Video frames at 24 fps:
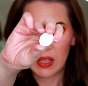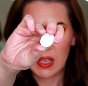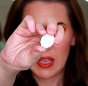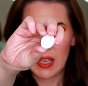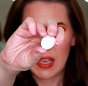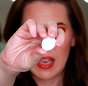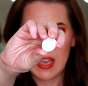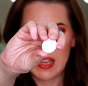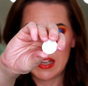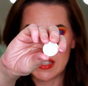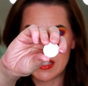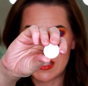
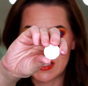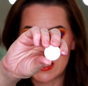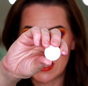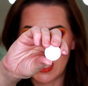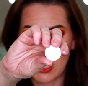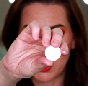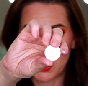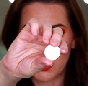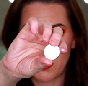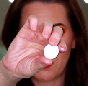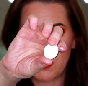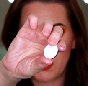It is
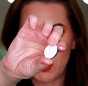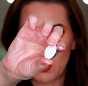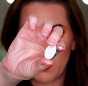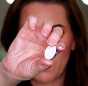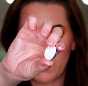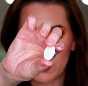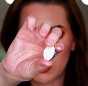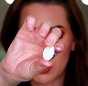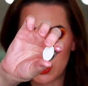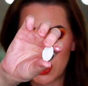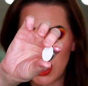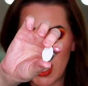such a beautiful
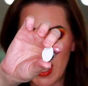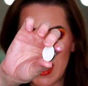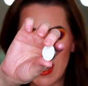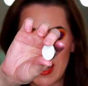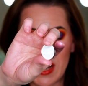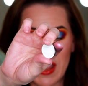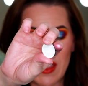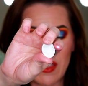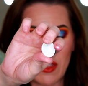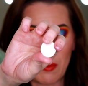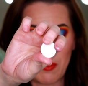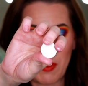shade, and
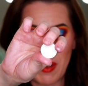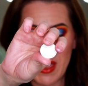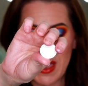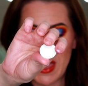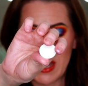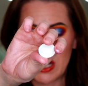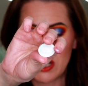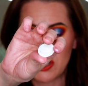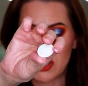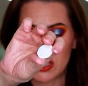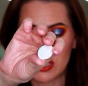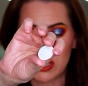in the pan
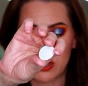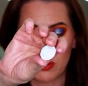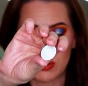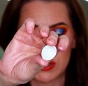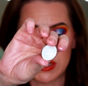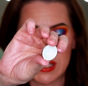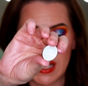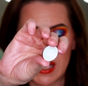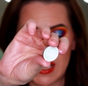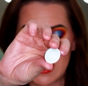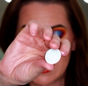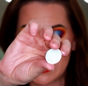it just looks
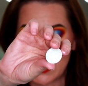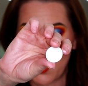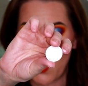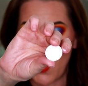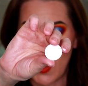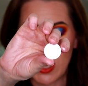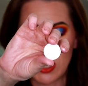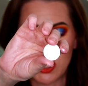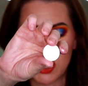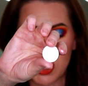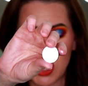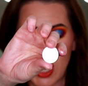like it's a
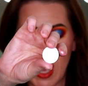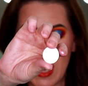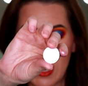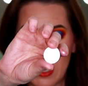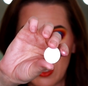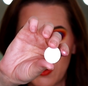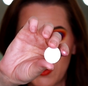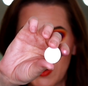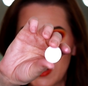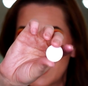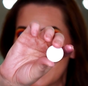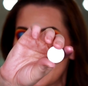white
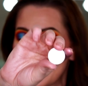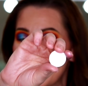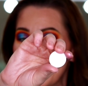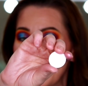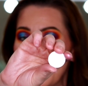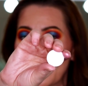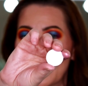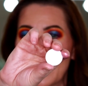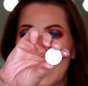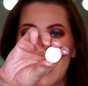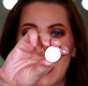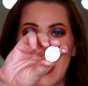shadow. It doesn't look
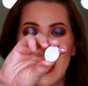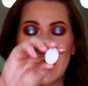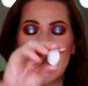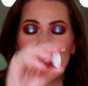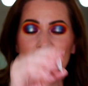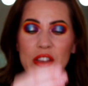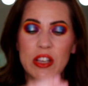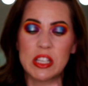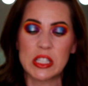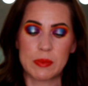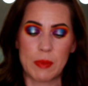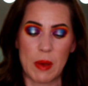like
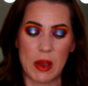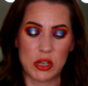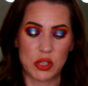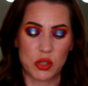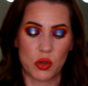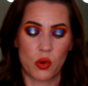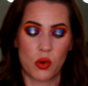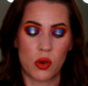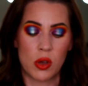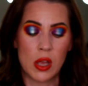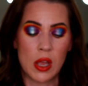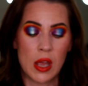anything
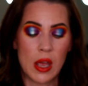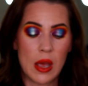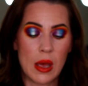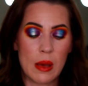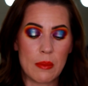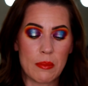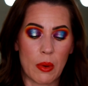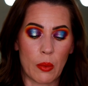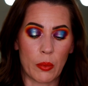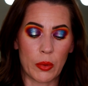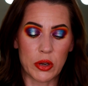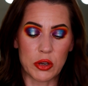special,
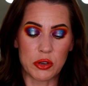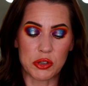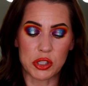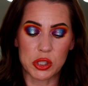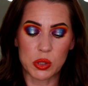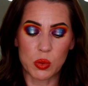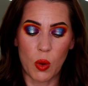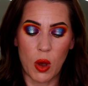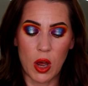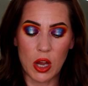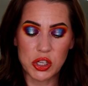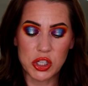but when you
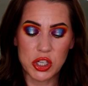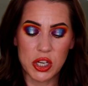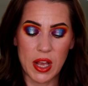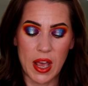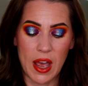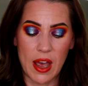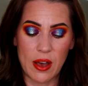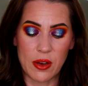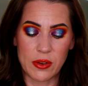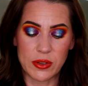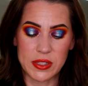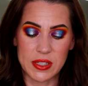swatch it
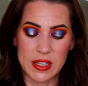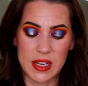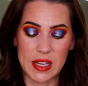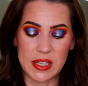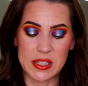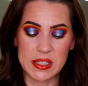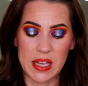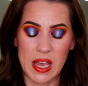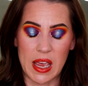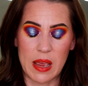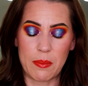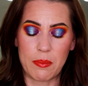out,
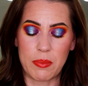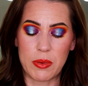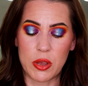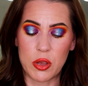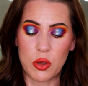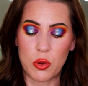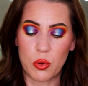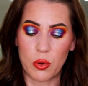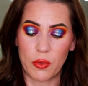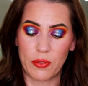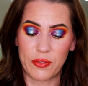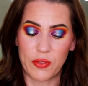it's a
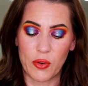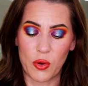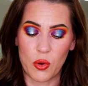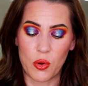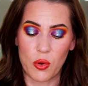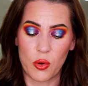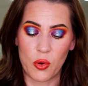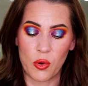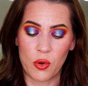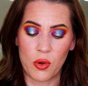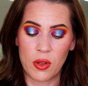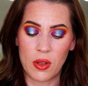
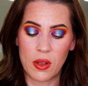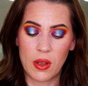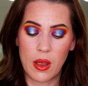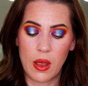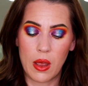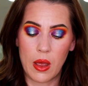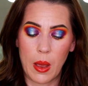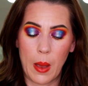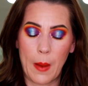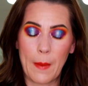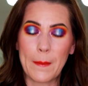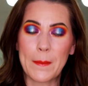beautiful
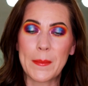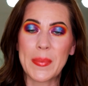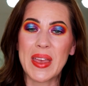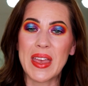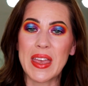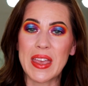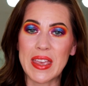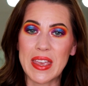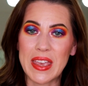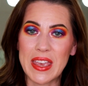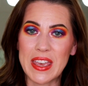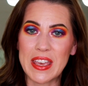
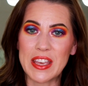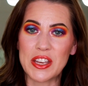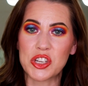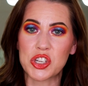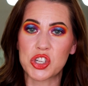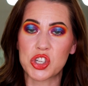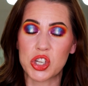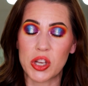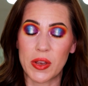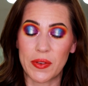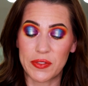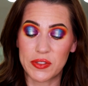pinky
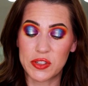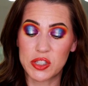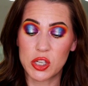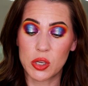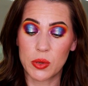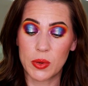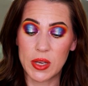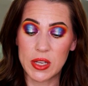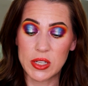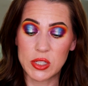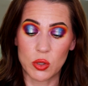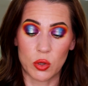shift to
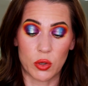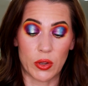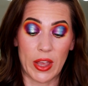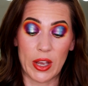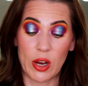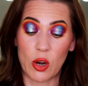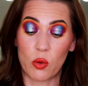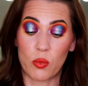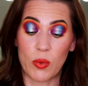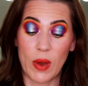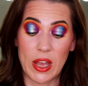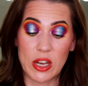it, or like a
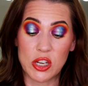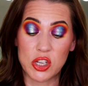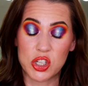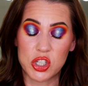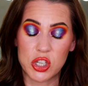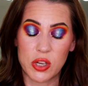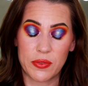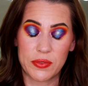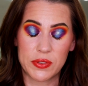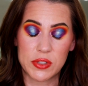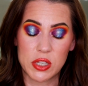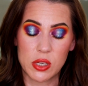red
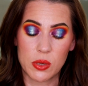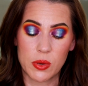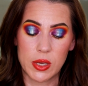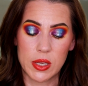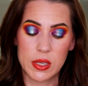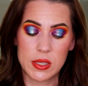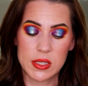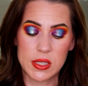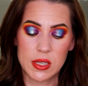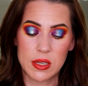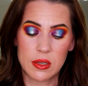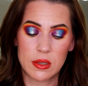shift to
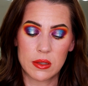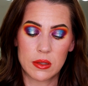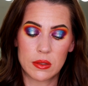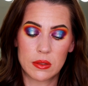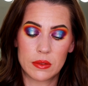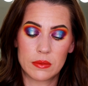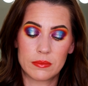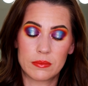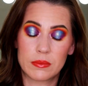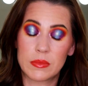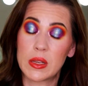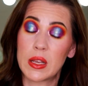it.
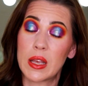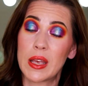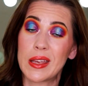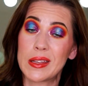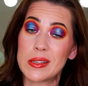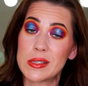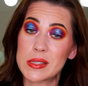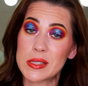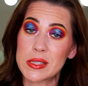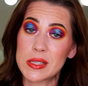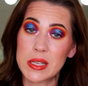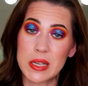
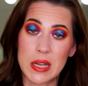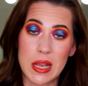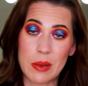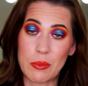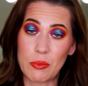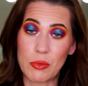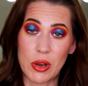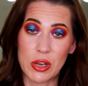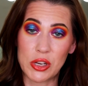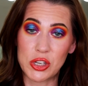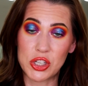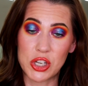Hence the name
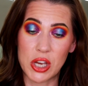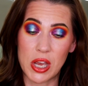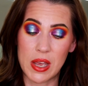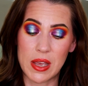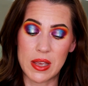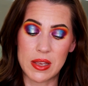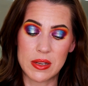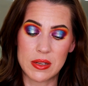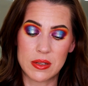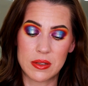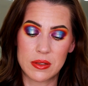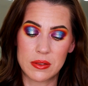Red
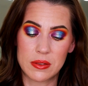Giant.